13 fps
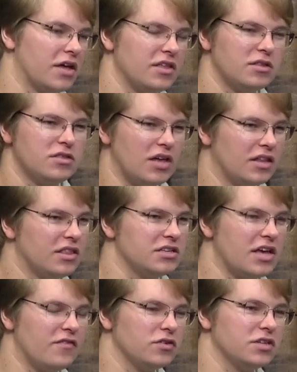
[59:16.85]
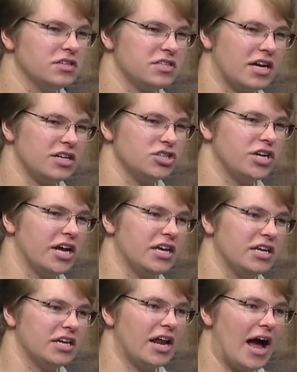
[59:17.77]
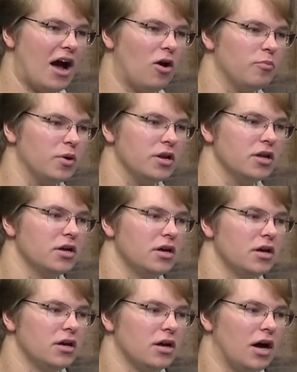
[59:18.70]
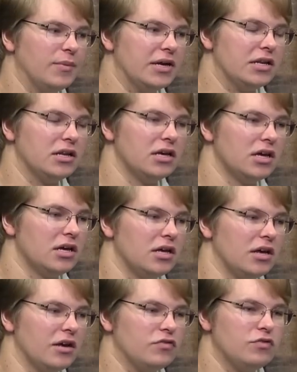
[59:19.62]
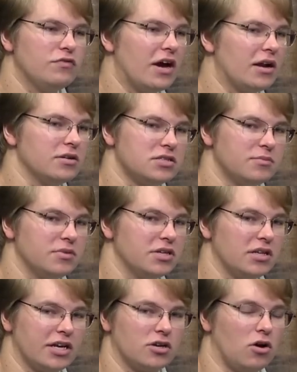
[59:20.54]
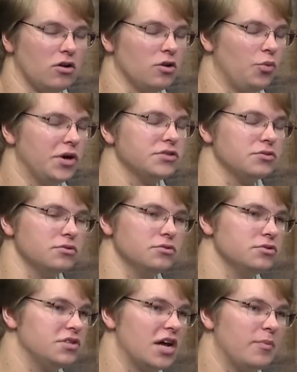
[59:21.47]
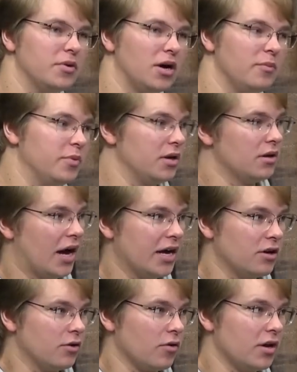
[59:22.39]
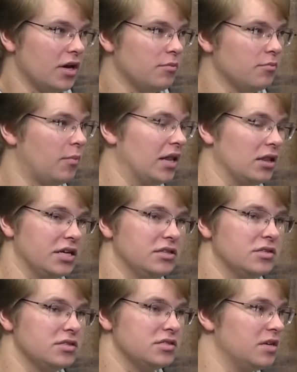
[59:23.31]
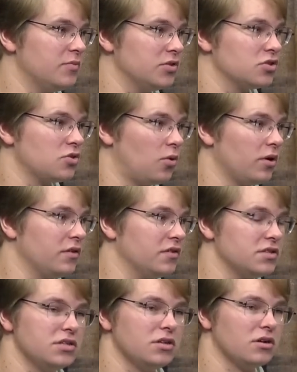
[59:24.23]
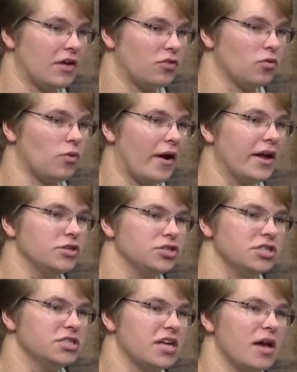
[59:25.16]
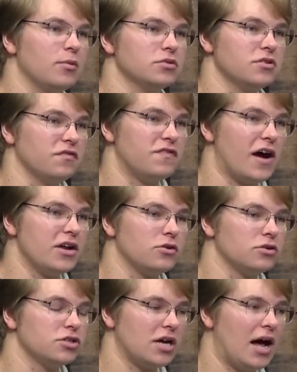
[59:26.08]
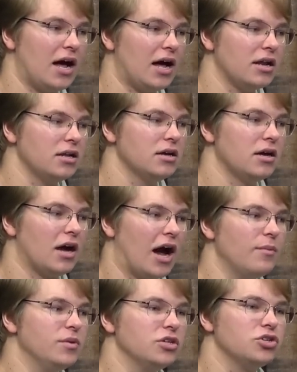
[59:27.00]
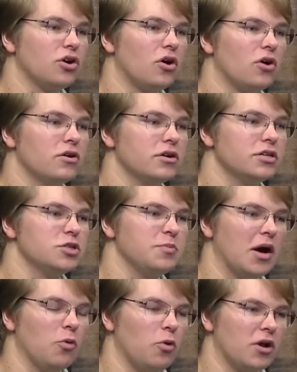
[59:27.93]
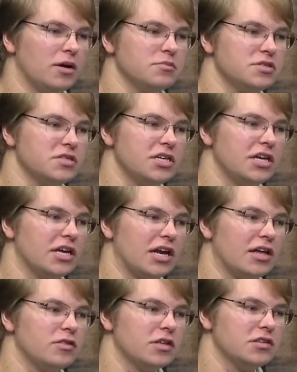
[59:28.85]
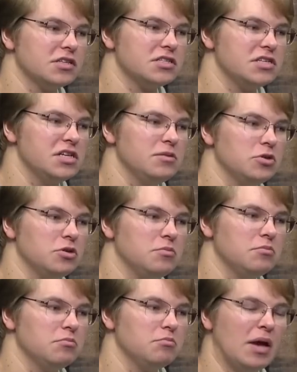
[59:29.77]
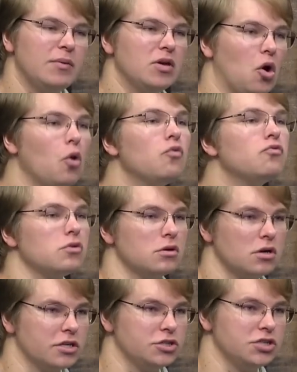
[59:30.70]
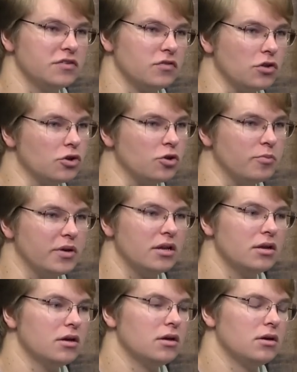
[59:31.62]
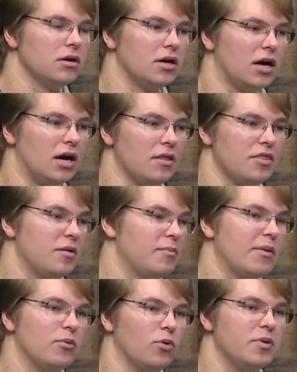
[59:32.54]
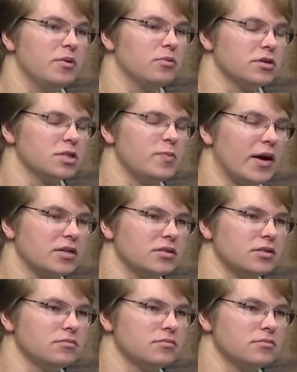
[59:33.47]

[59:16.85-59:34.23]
I think everything's kind of shaking it out. But I mean, if you've got somebody like Carly Wenzel who's stepping up, and I agree might lead this team in scoring this year at the rate she's able to find her shot, I'm encouraged by what I'm seeing, and I think this team could maybe overachieve a little bit than maybe what people expected.